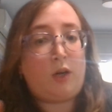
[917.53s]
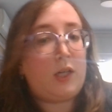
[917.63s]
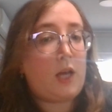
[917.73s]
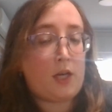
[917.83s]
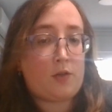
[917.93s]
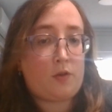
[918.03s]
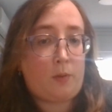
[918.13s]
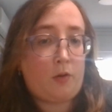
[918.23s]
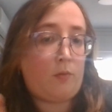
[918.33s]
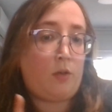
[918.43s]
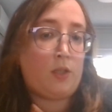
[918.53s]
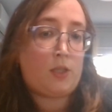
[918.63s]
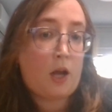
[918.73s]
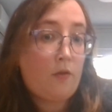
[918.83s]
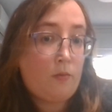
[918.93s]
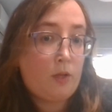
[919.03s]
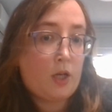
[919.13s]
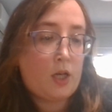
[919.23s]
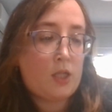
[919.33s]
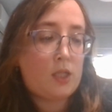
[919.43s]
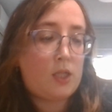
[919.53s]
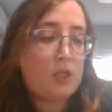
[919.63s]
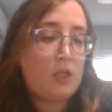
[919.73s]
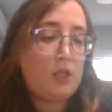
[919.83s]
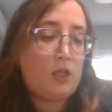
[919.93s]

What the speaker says: one extra Pokemon aside from the Ace,